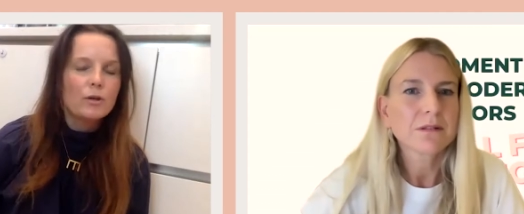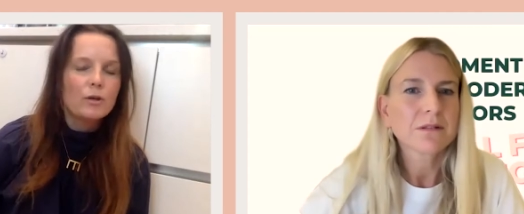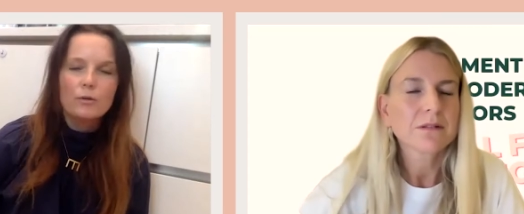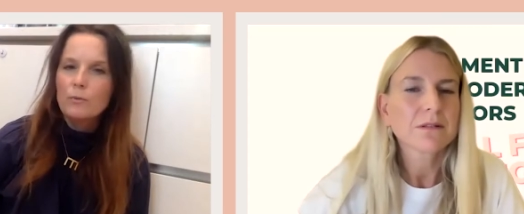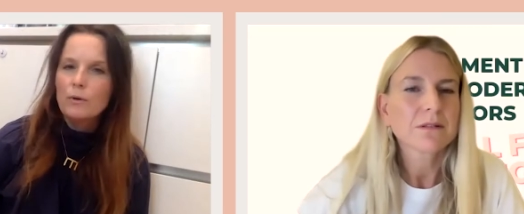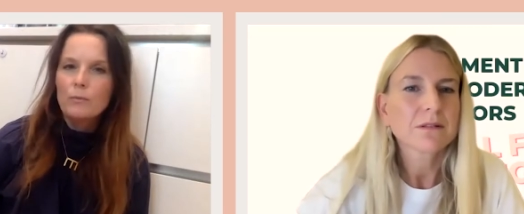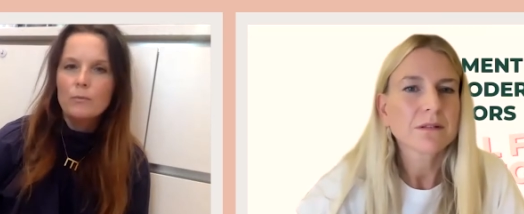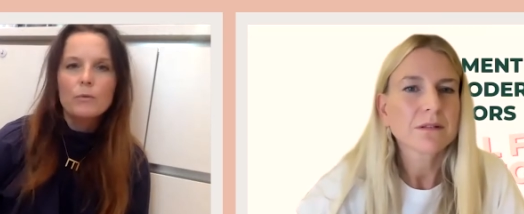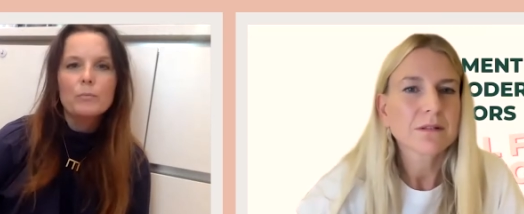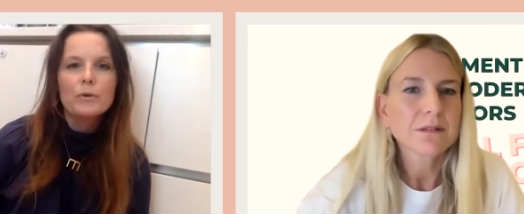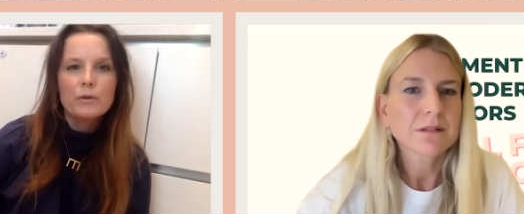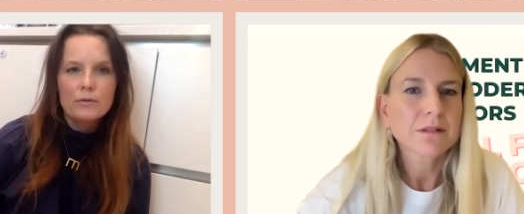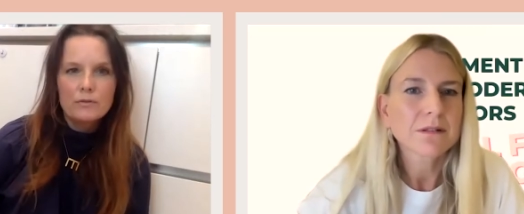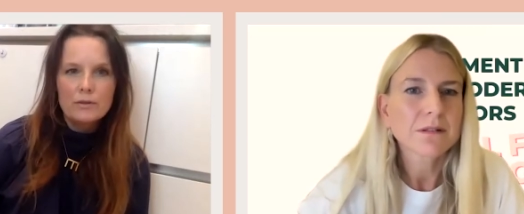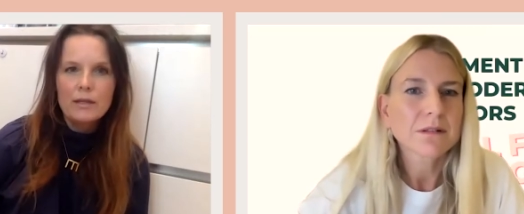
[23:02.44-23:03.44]
Speaker 1: can't wear wool
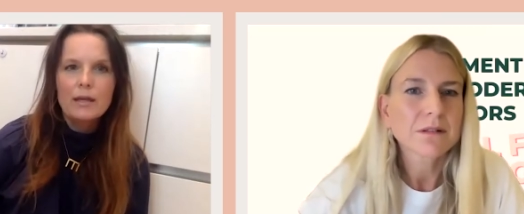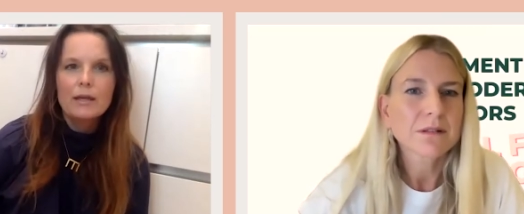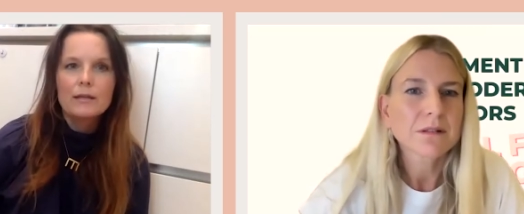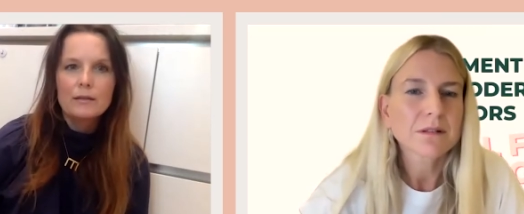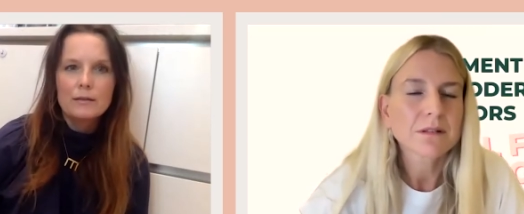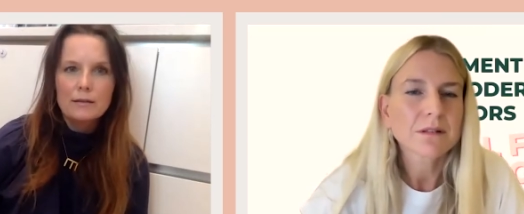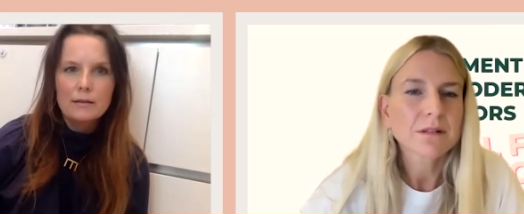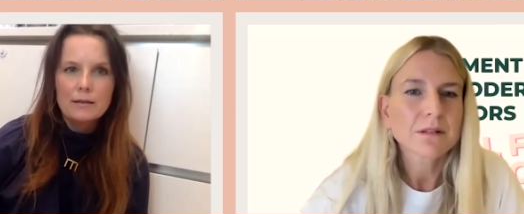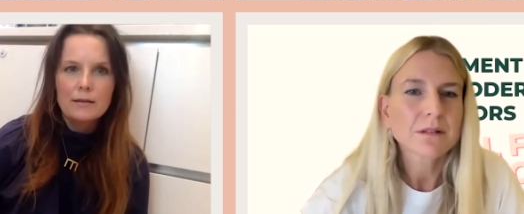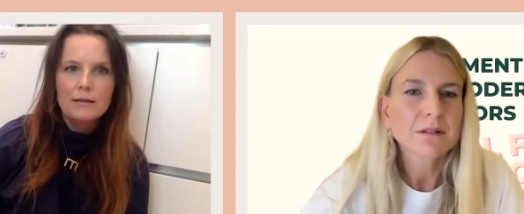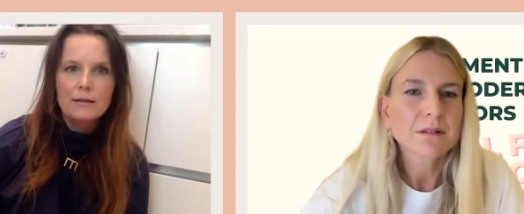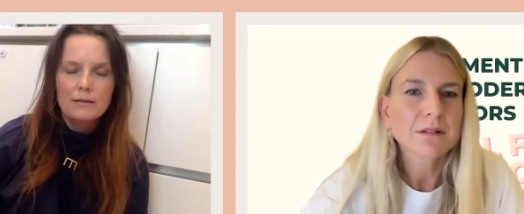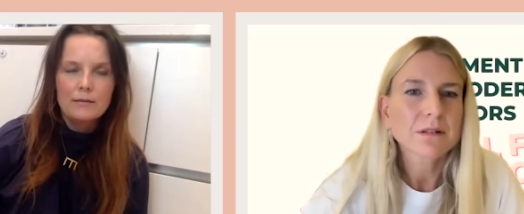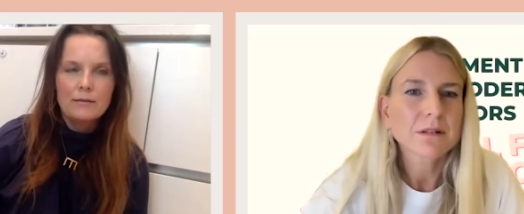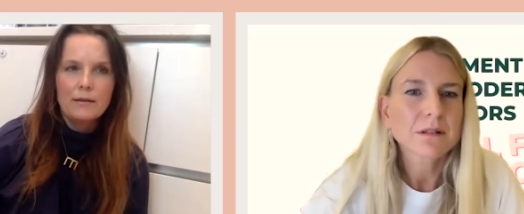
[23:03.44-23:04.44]
because again, it's like
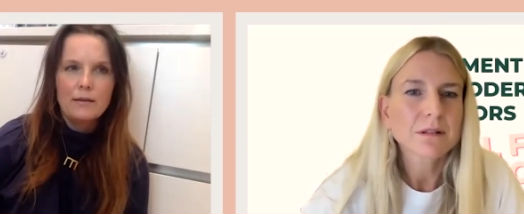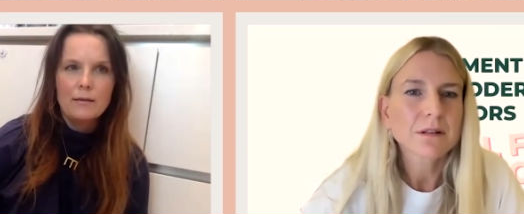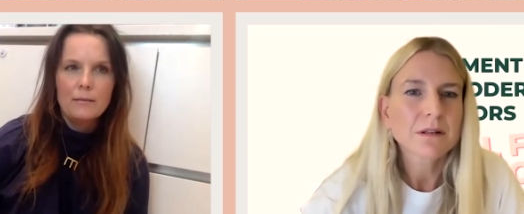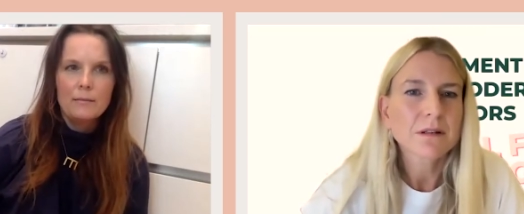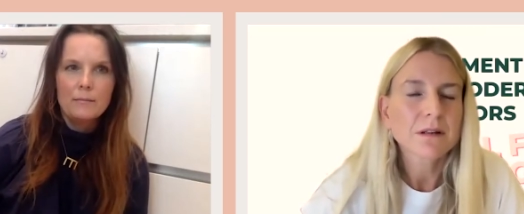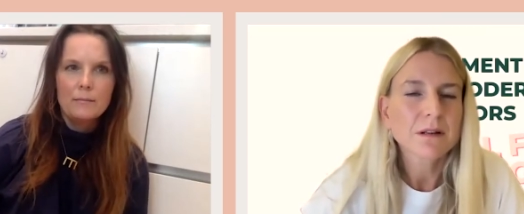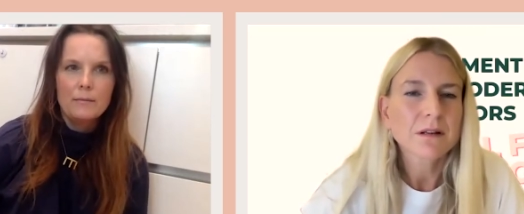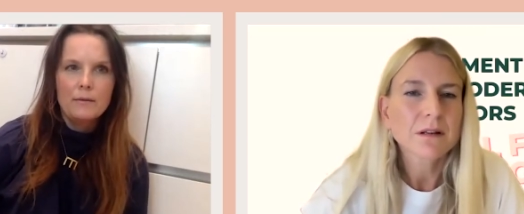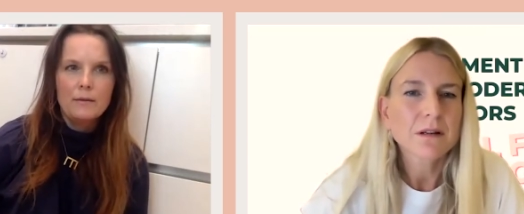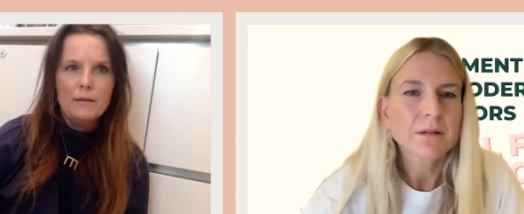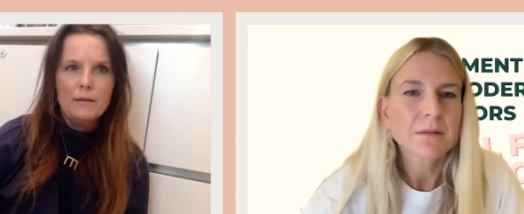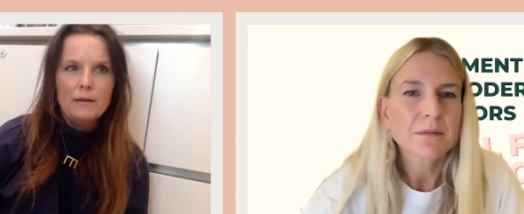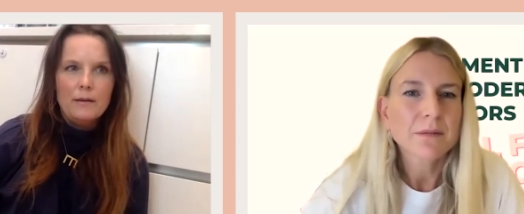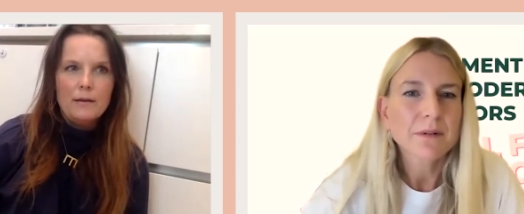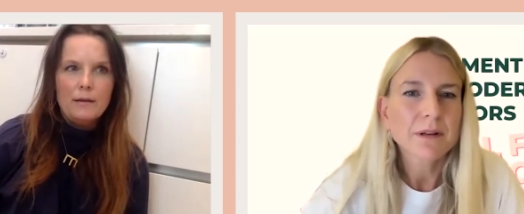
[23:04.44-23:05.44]
it's um,
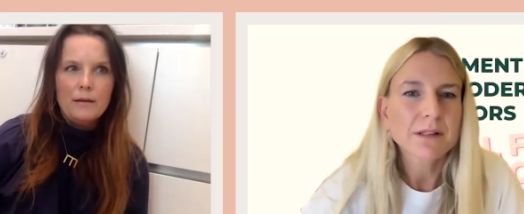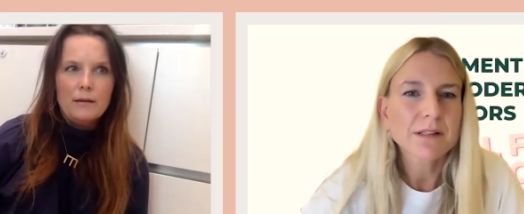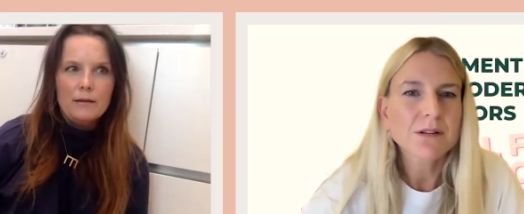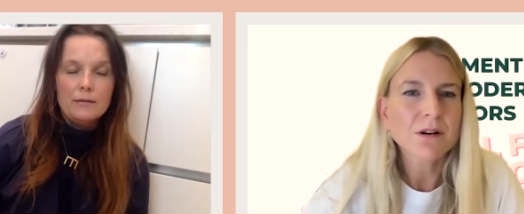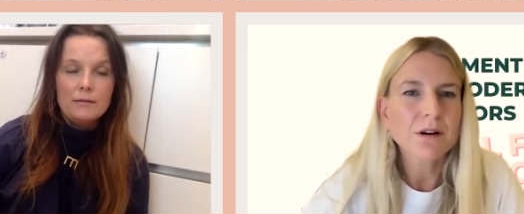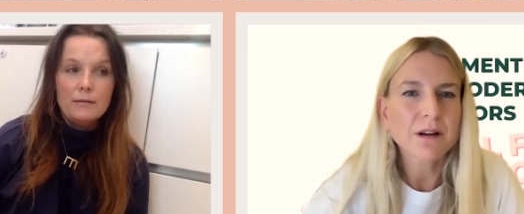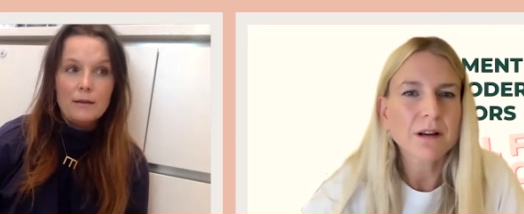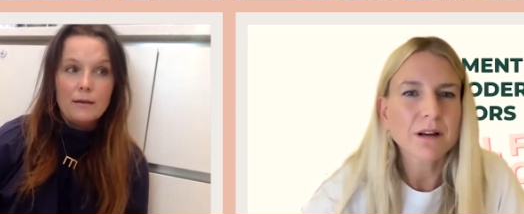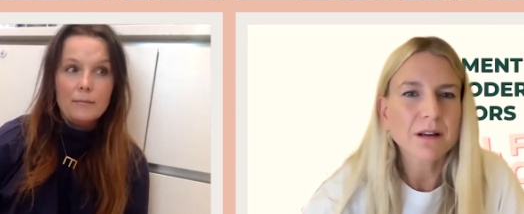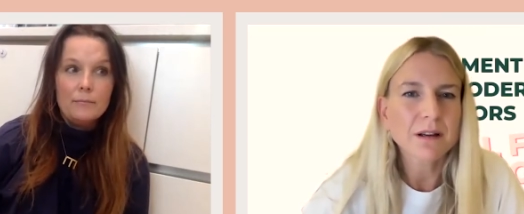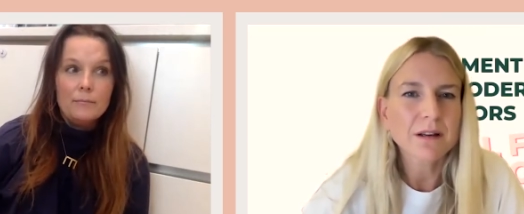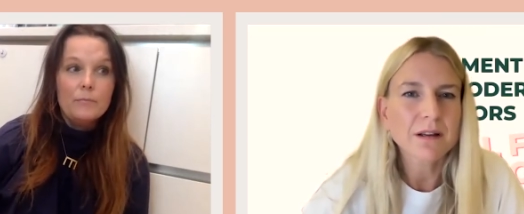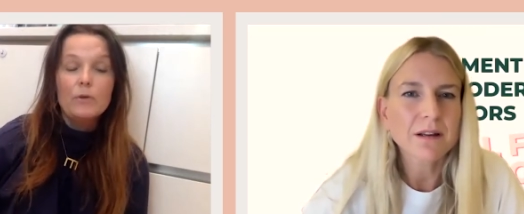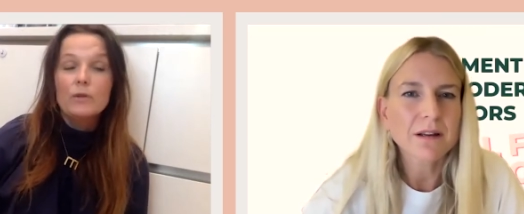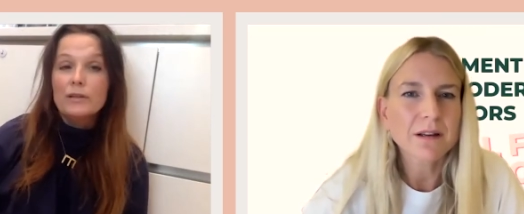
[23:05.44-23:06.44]
it's uh,
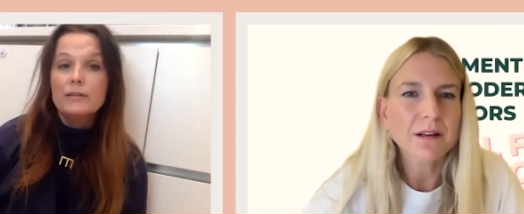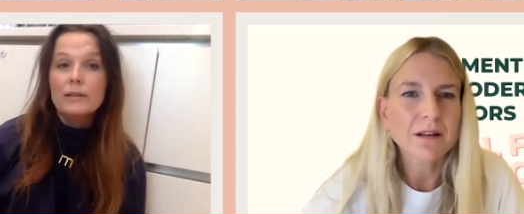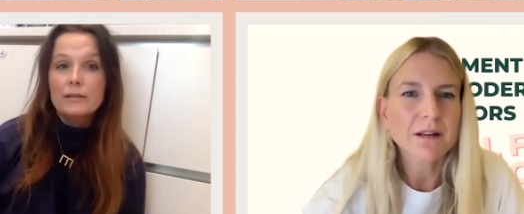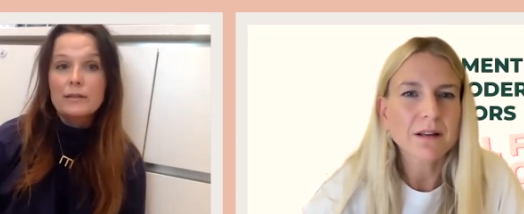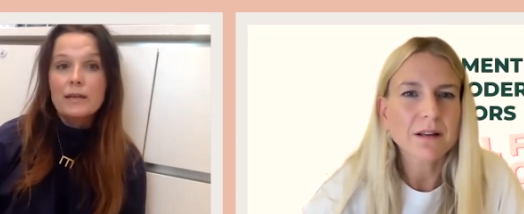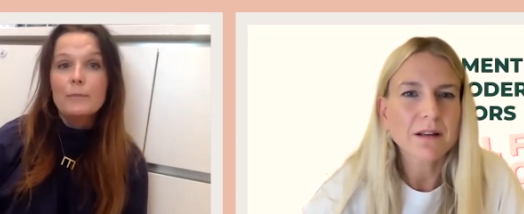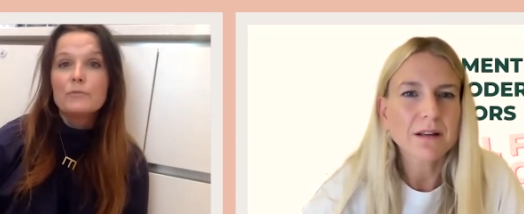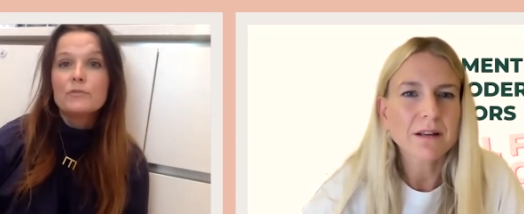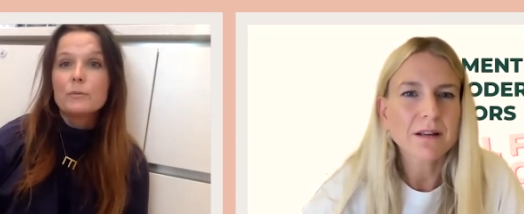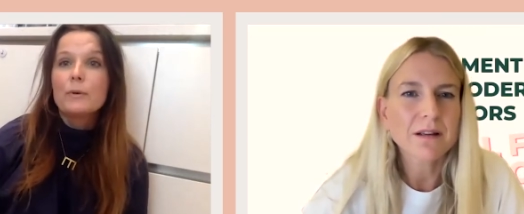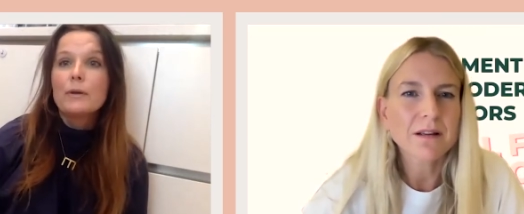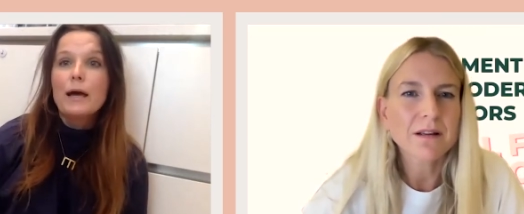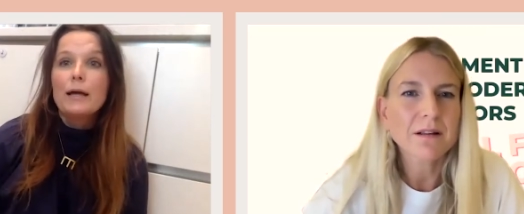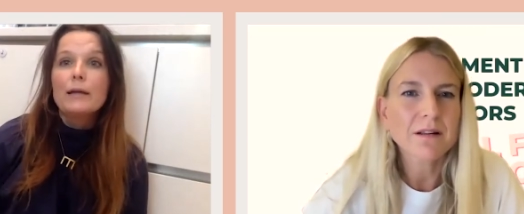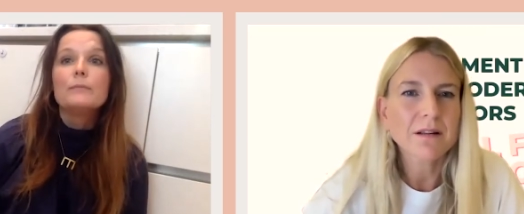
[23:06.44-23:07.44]
well, it, it comes from
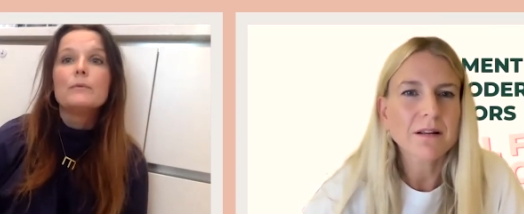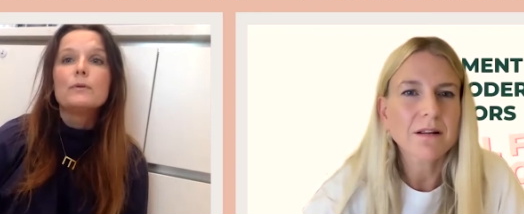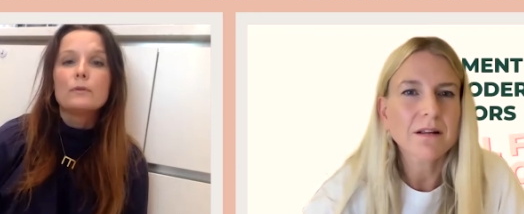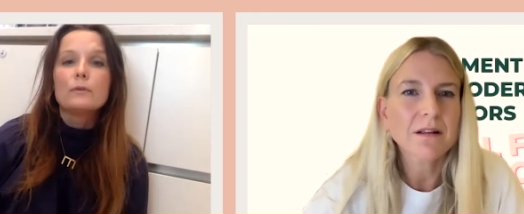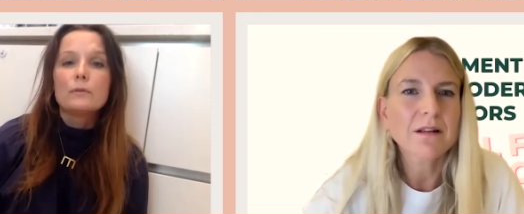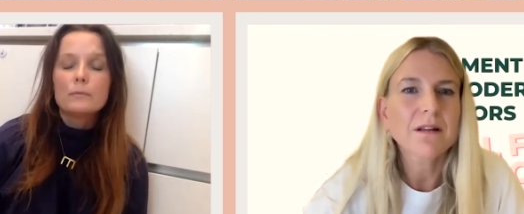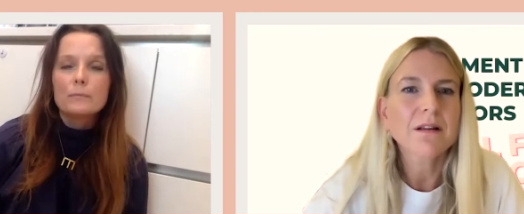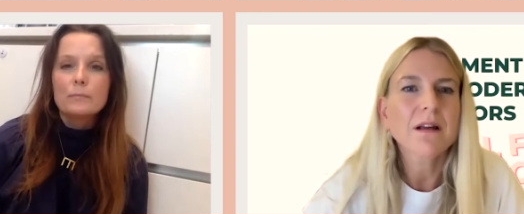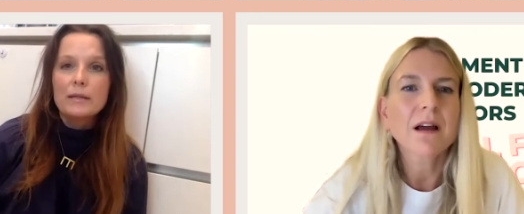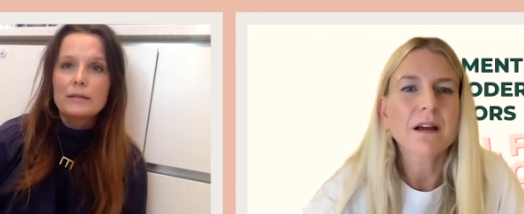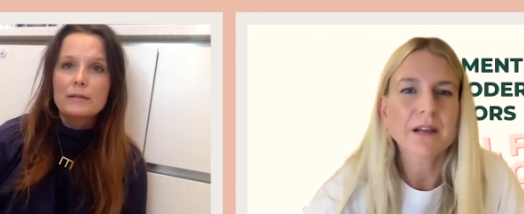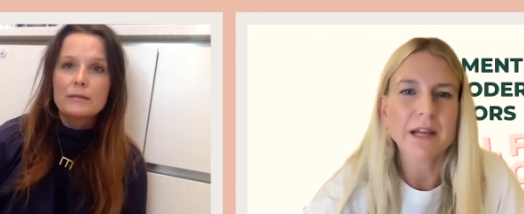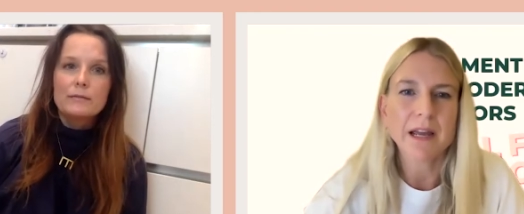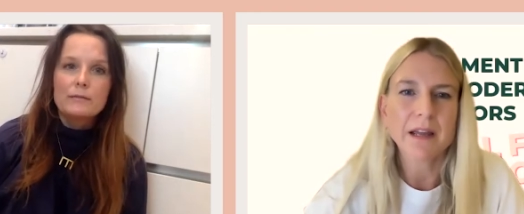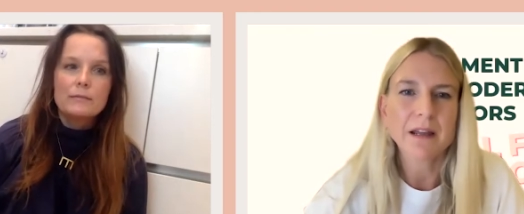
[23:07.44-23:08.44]
an animal, but
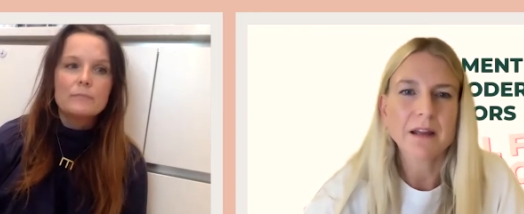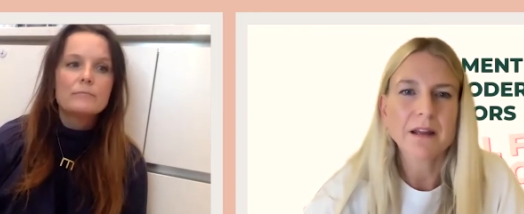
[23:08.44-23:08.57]
okay.